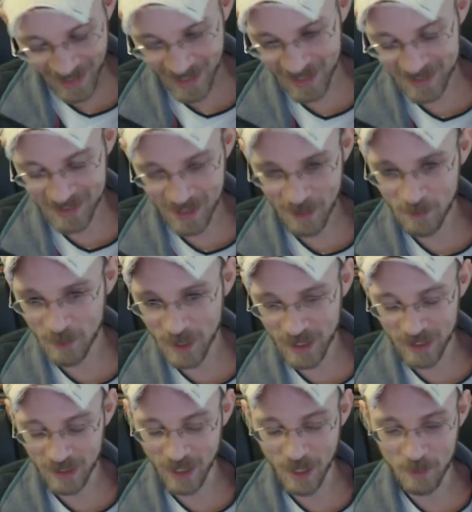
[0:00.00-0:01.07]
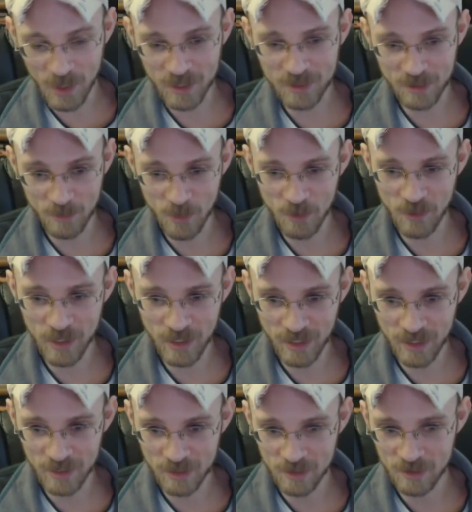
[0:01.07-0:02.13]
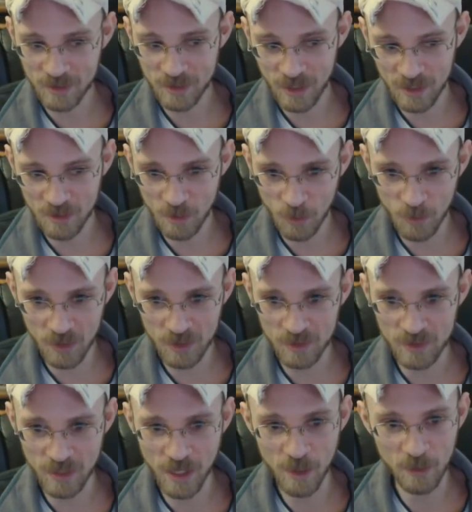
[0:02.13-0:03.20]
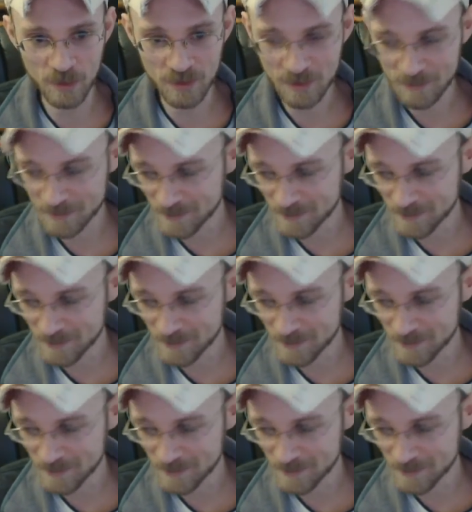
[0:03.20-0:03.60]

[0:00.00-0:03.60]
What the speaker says: It's definitely the climax of the movie, and it's as cool as it sounds.